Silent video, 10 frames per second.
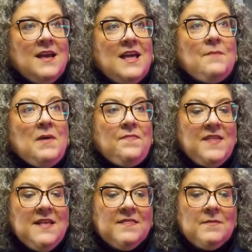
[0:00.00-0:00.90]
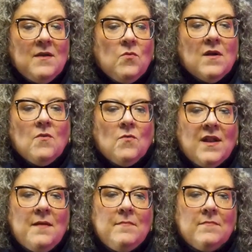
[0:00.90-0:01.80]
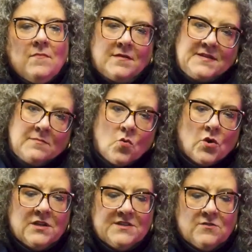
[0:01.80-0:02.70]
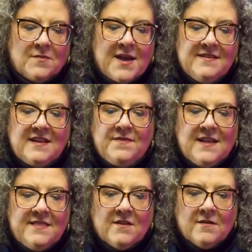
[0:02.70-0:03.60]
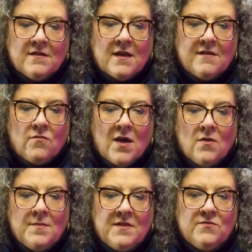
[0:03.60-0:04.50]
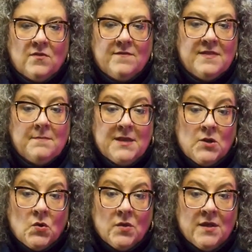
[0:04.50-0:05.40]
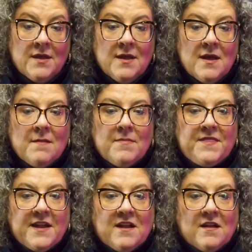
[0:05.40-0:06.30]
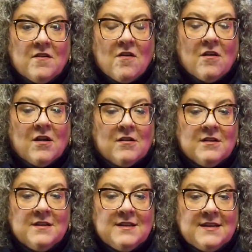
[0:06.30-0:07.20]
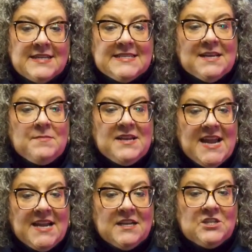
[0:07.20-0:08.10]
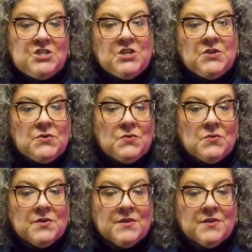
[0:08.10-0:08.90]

And I, but I think where, what I'm, I'll say, more concerned about is I think there are a lot of white women sort of in the middle, mm-hmm. but they are intimidated to